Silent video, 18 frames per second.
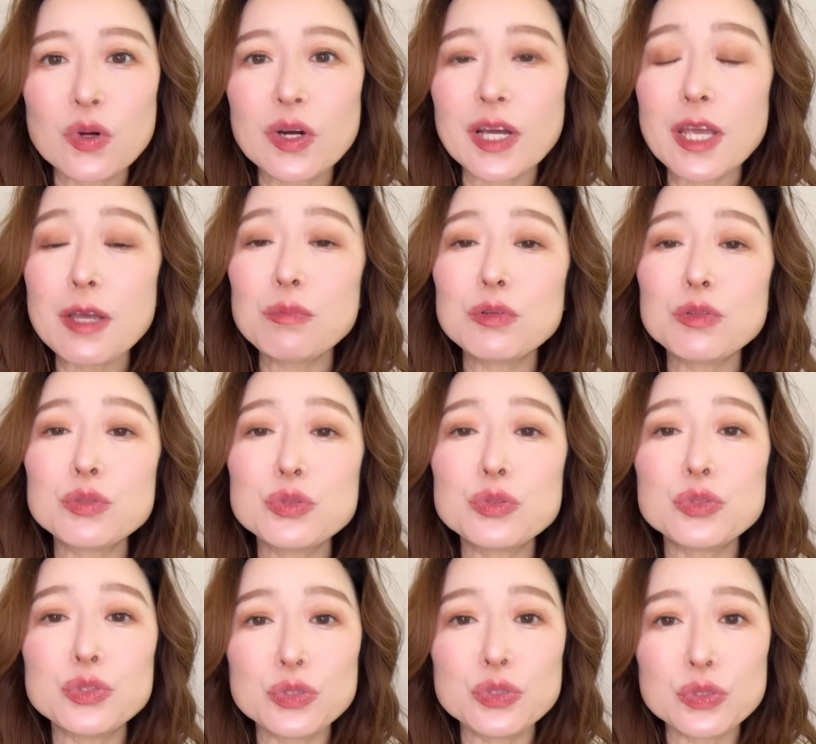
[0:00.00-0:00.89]
able to
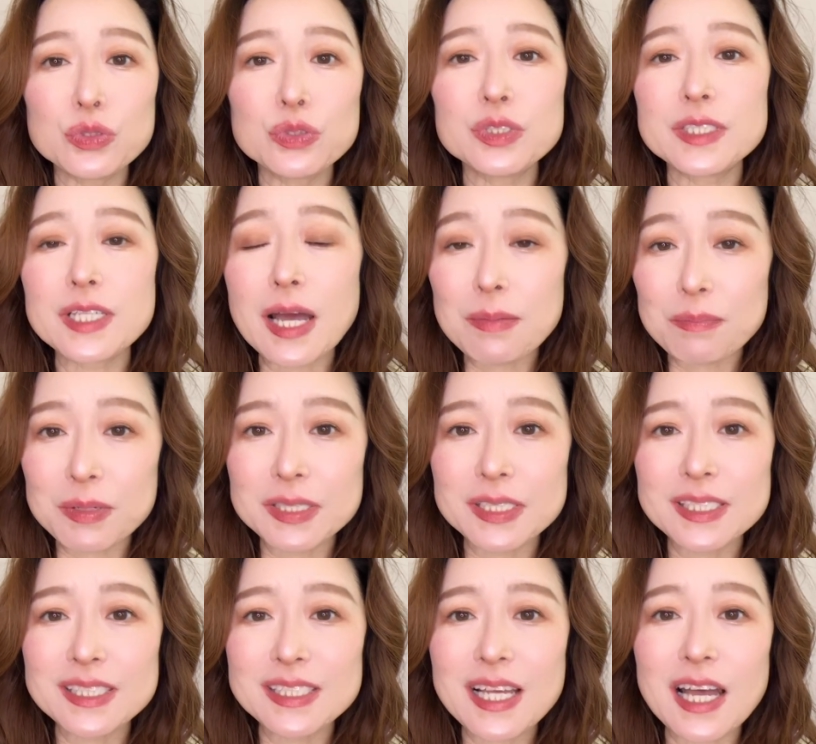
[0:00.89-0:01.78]
use
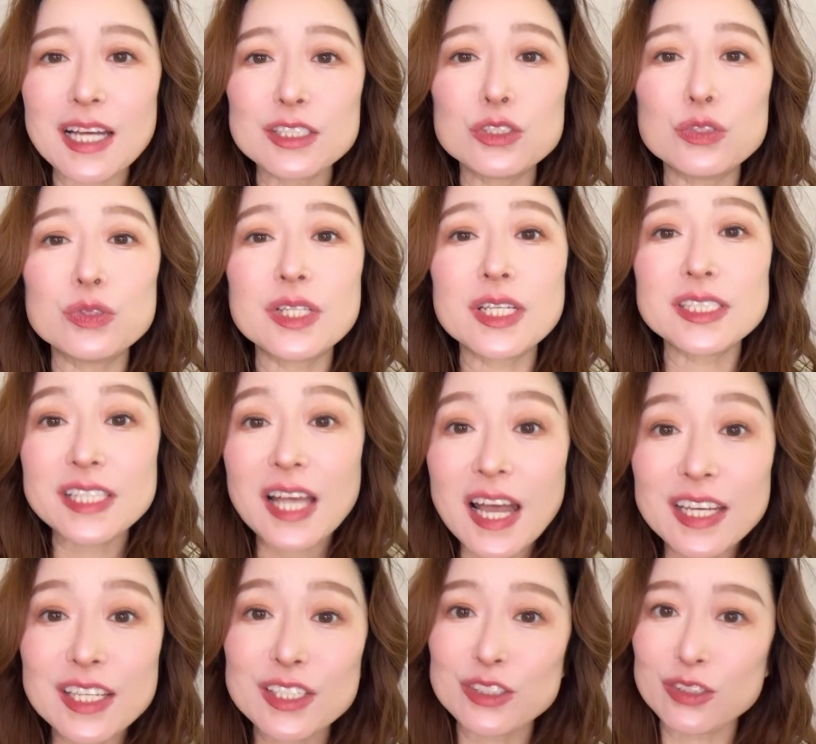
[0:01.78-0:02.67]
Japanese at your
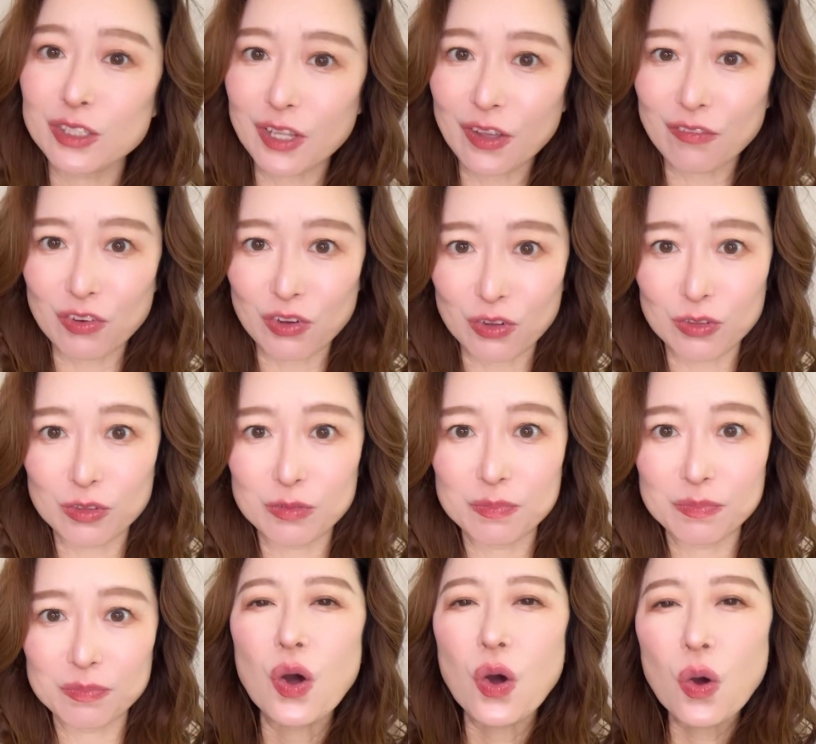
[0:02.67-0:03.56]
desired level.
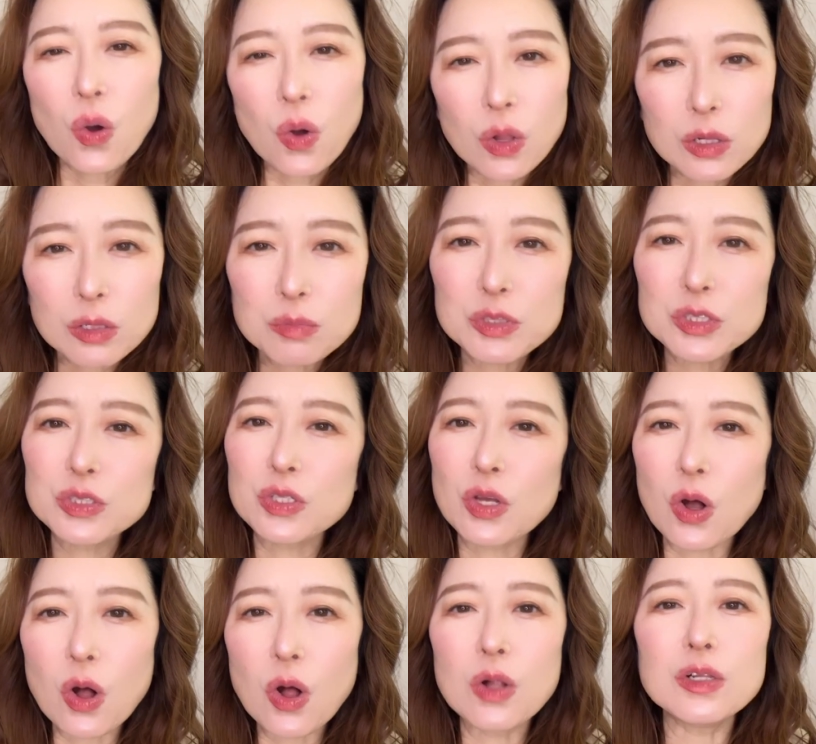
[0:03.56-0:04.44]
Almost
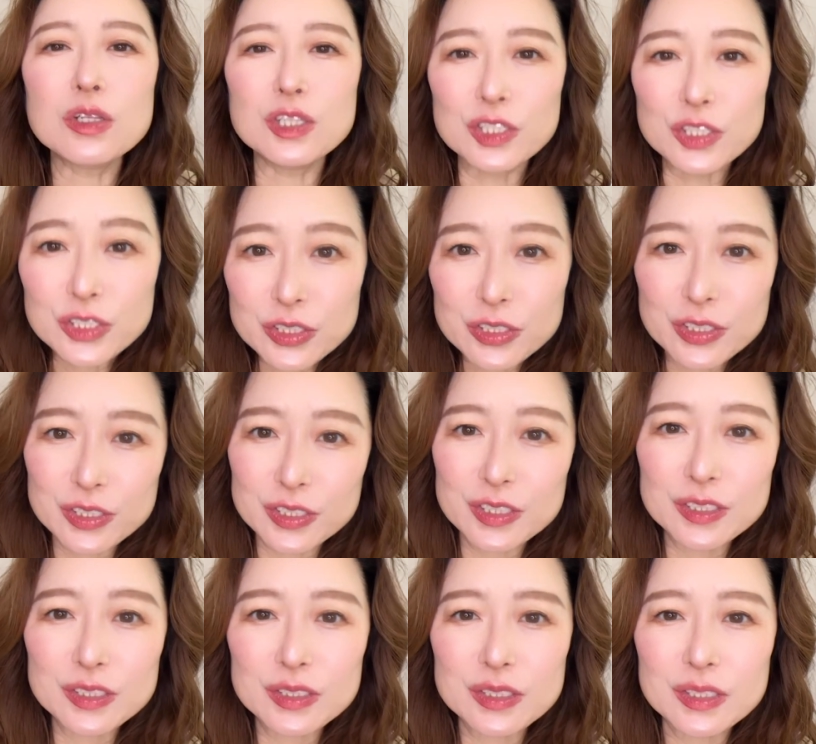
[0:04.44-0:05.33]
all
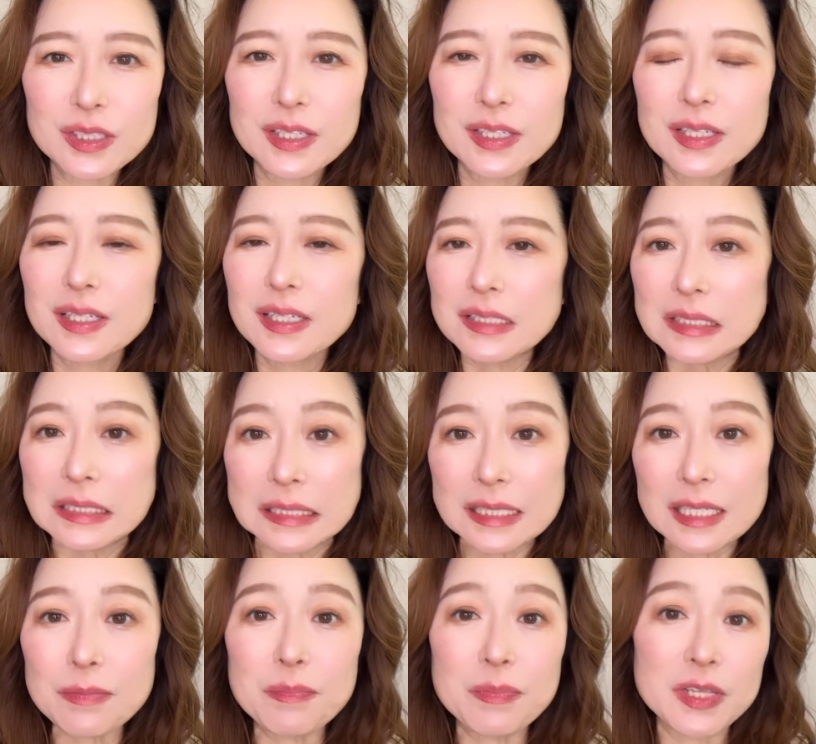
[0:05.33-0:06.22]
learners
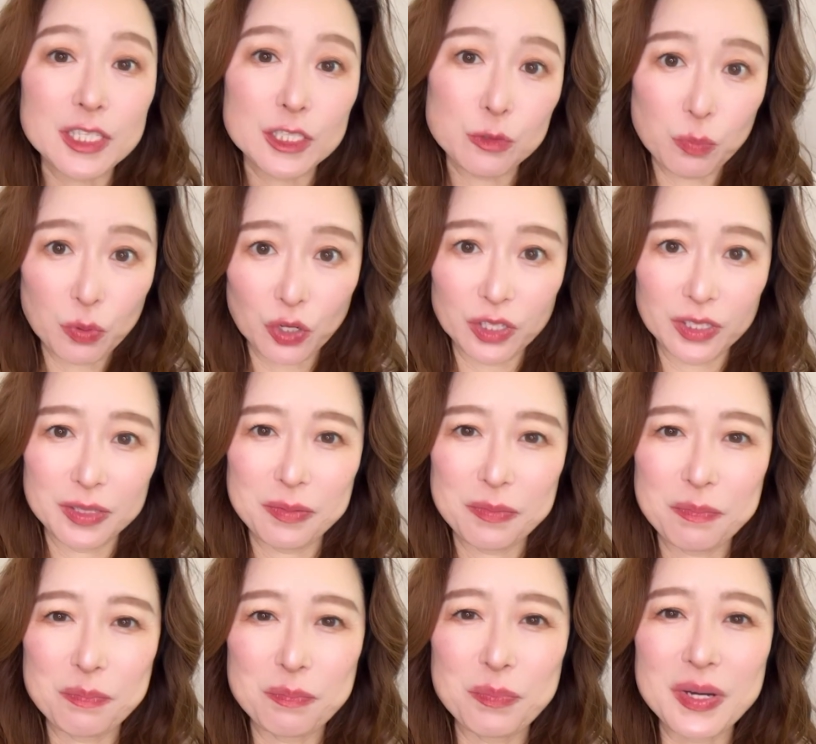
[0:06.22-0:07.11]
skip this part,
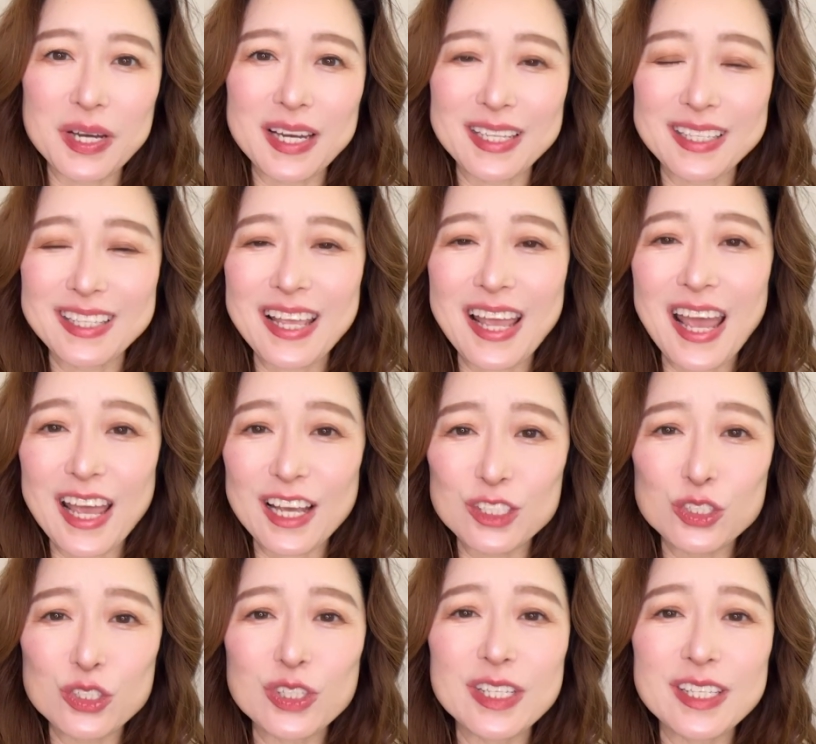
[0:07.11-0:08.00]
but
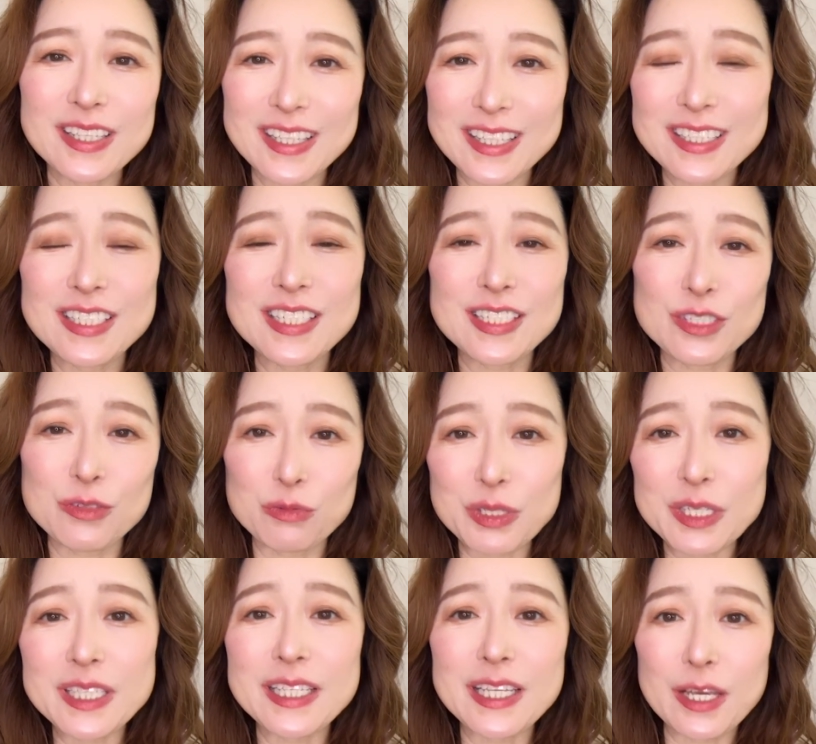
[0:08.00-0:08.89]
actually this is
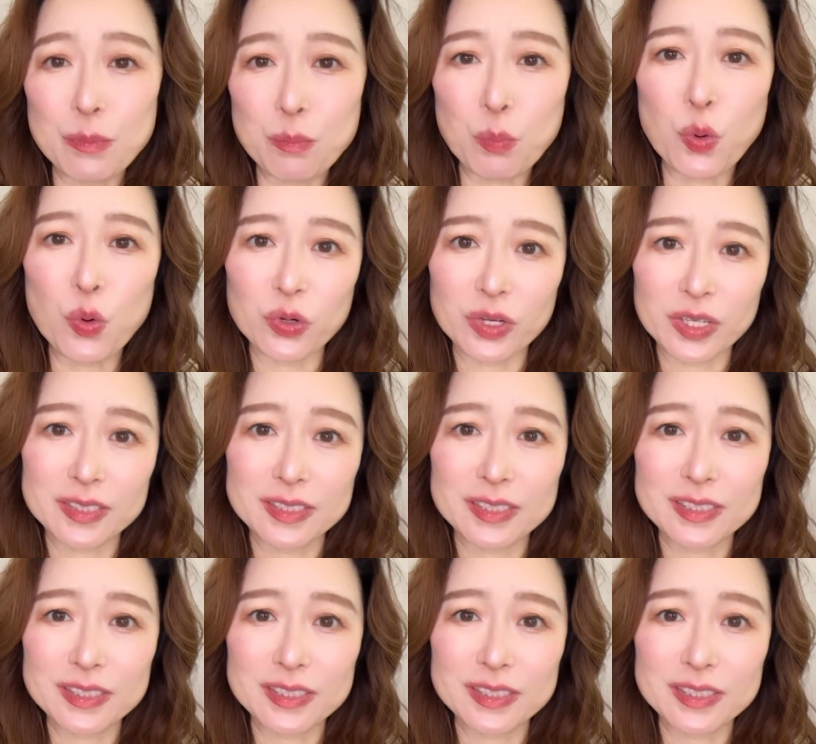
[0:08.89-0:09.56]
really important.